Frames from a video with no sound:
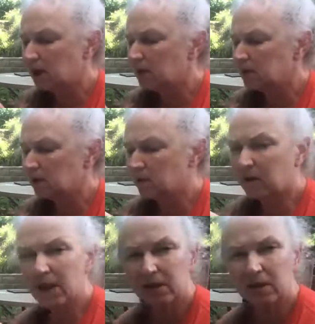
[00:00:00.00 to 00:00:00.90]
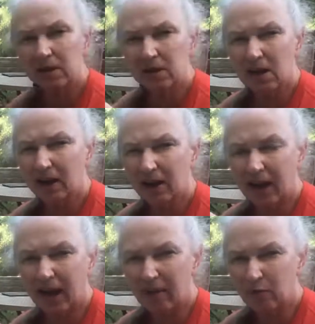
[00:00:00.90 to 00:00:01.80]
So velocity is not going
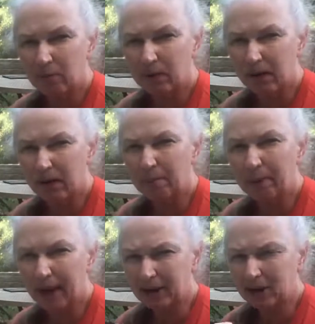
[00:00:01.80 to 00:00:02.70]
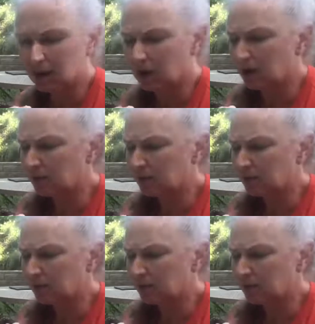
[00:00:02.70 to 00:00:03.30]
to have a big impact on